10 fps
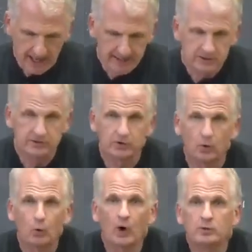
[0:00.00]
And
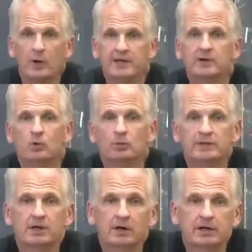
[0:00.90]
one way that we'll
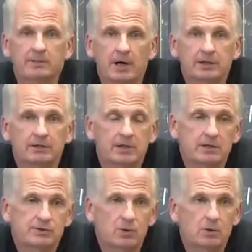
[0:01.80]
be talking about it in
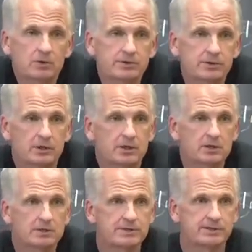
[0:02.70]
this course
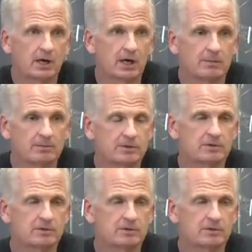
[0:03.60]
is the